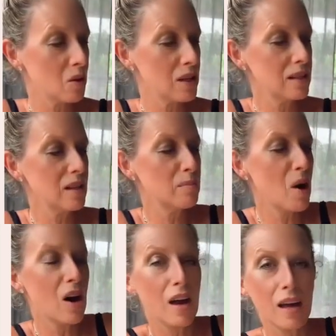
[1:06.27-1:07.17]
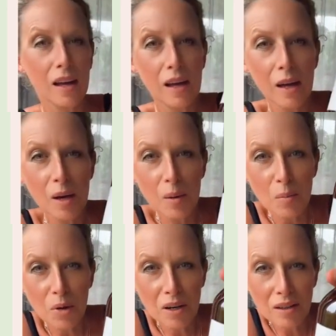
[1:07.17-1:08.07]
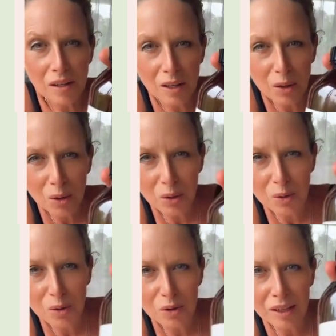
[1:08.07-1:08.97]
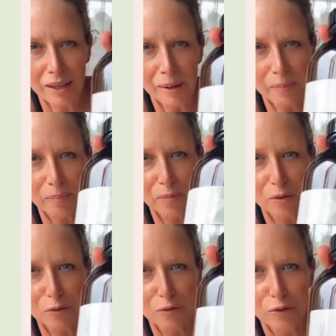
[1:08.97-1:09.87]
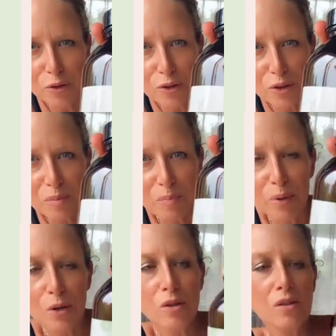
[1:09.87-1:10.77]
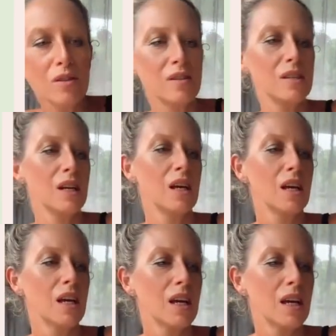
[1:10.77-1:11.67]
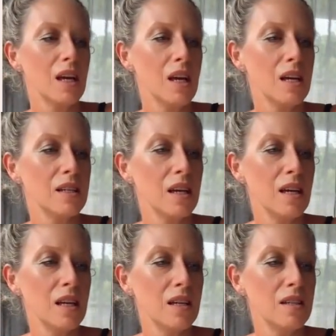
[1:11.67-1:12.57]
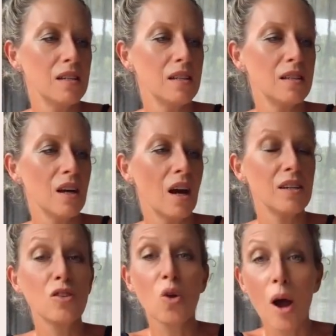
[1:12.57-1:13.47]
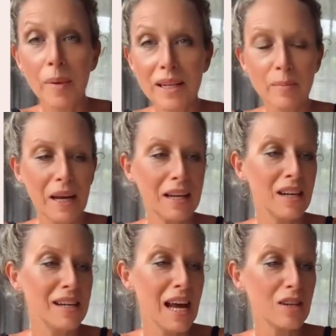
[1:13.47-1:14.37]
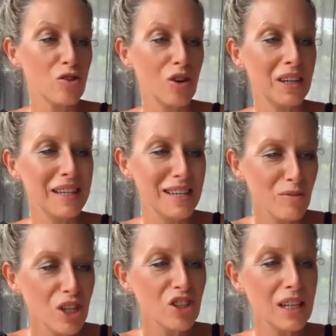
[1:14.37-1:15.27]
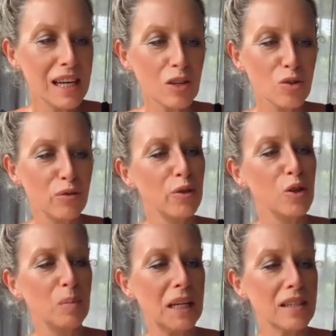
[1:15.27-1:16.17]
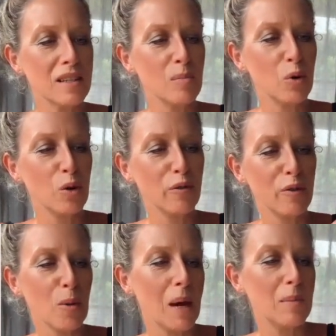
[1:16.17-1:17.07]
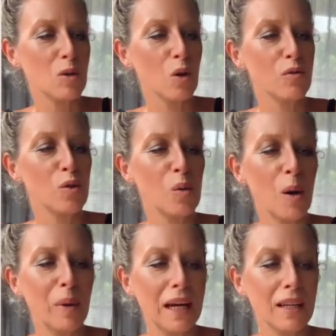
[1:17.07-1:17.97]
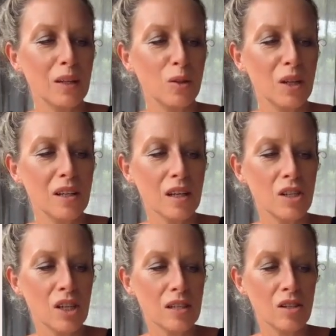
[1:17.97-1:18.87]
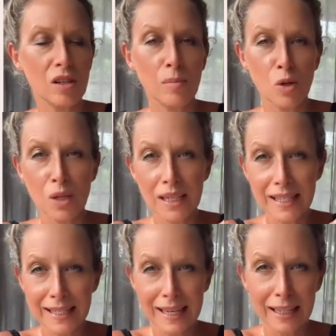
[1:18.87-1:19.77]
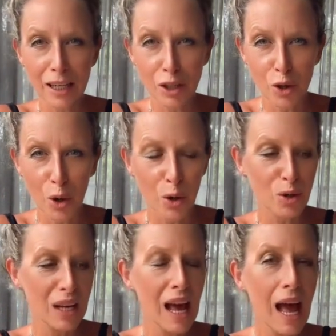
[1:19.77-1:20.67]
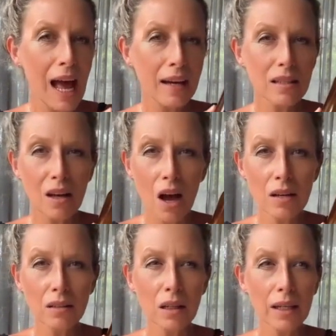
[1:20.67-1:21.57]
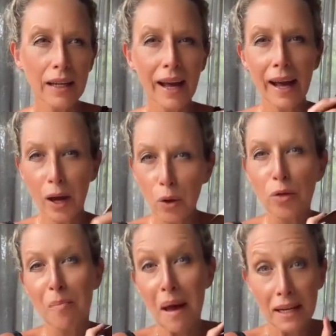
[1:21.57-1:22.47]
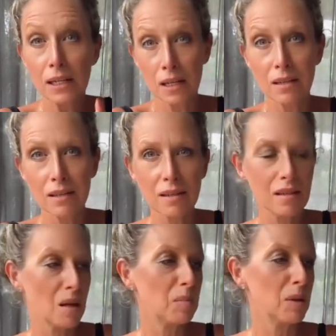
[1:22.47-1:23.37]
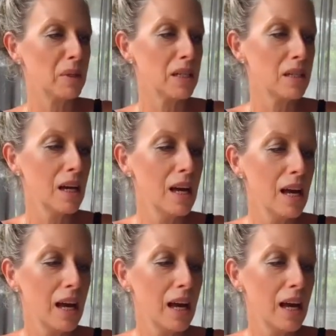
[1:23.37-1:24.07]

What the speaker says: So this is my product that I call Food Boost. It is, I describe it as being an enriching natural food blend to support your fur babe's overall well-being, including digestion, immunity, skin, and coat. And it's kind of like a health maintenance supplement.